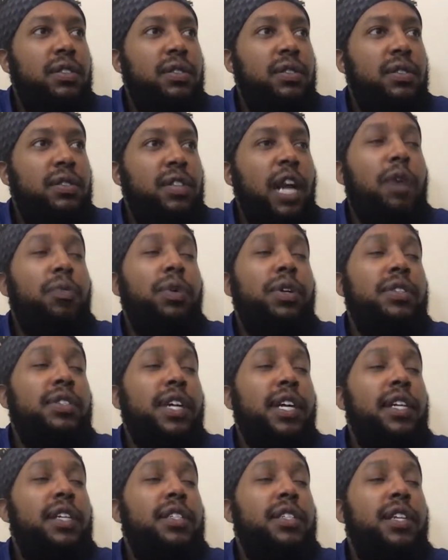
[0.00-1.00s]
I will say
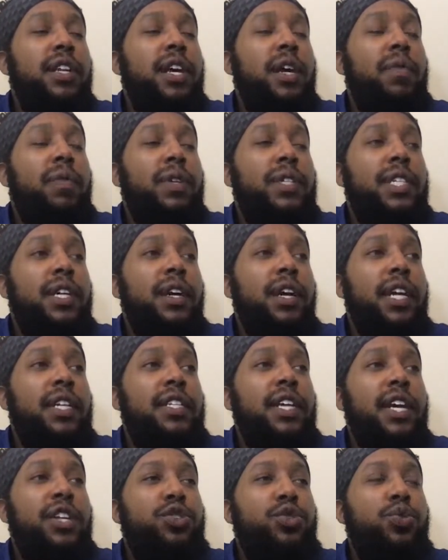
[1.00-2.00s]
this today for Terry. He's
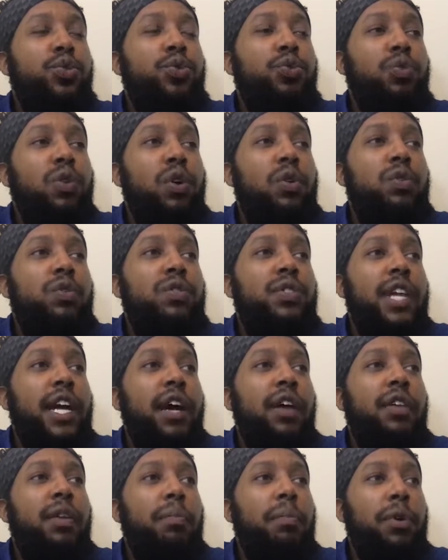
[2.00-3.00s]
had 2 throws
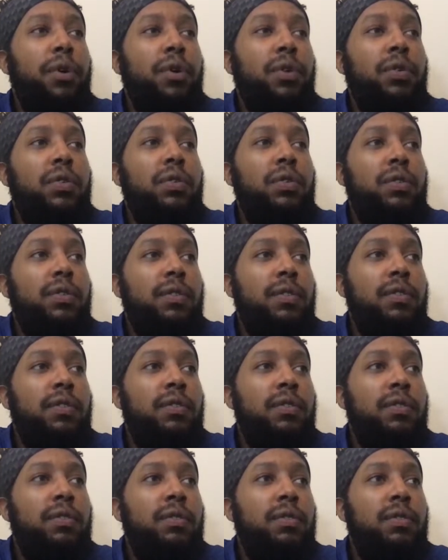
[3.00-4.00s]
down the middle.
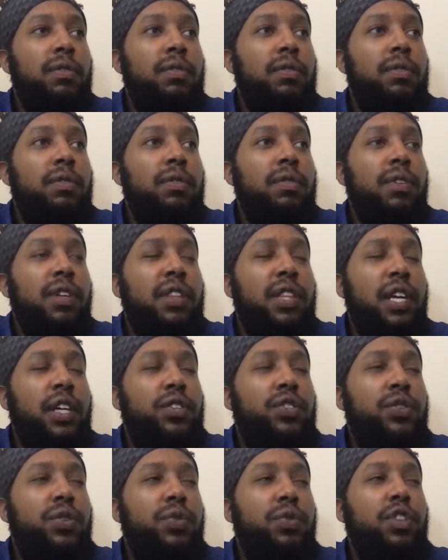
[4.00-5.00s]
I think
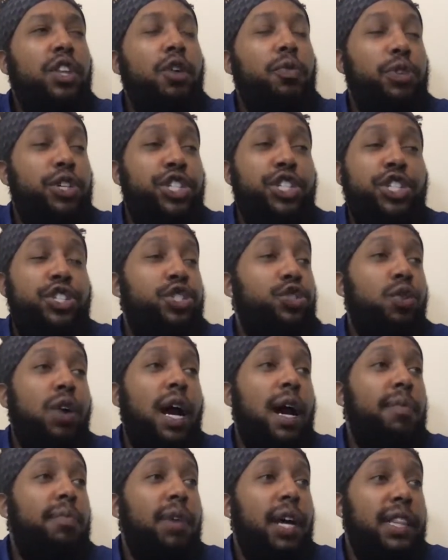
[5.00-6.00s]
2 that were just
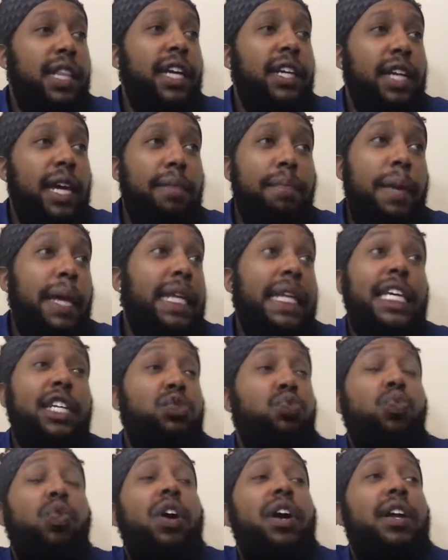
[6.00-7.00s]
drop. I think at least
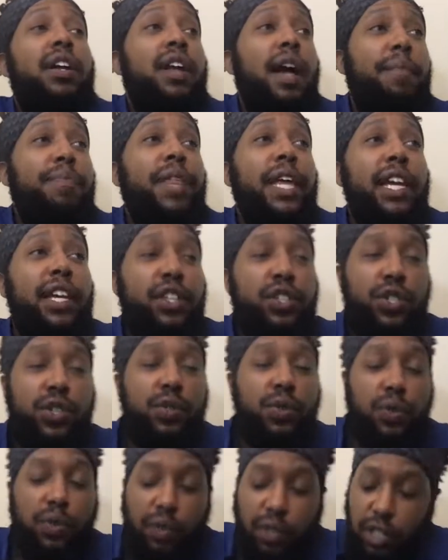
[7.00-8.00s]
1. I'm thinking
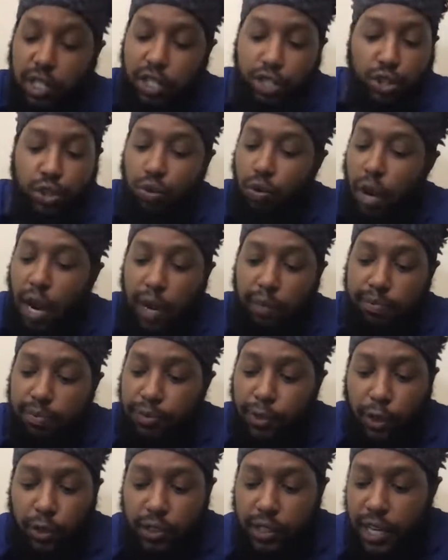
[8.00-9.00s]
2 just drop.
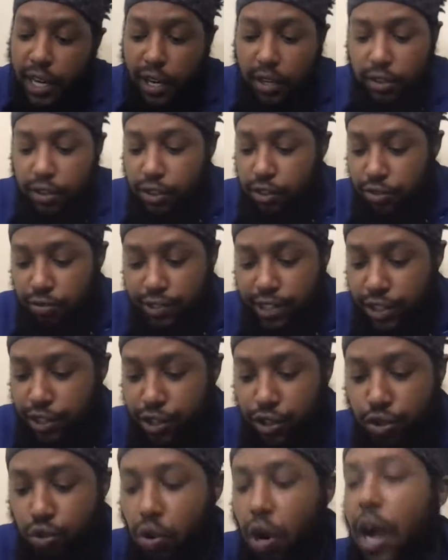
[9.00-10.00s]
First downs just
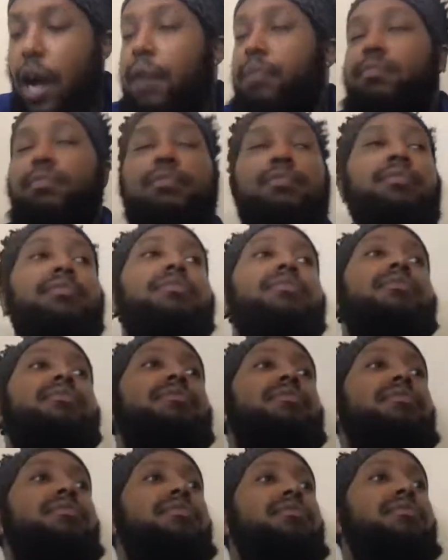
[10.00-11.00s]
drop.
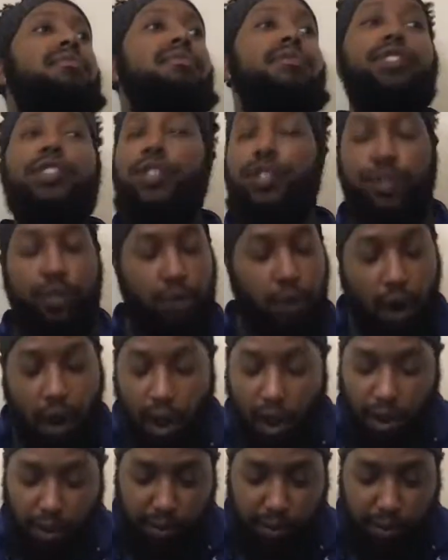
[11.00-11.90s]
Just drop.